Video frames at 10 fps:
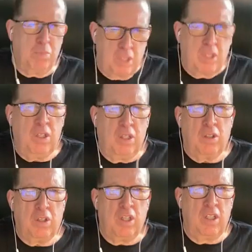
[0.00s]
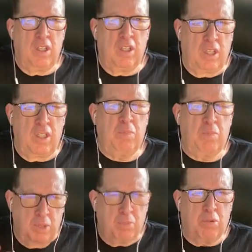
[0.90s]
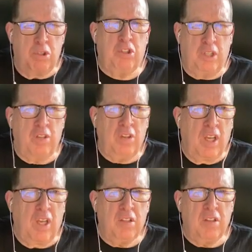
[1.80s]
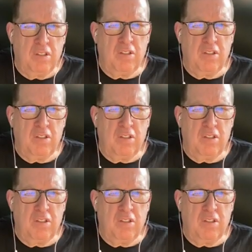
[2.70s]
be here. And I appreciate that.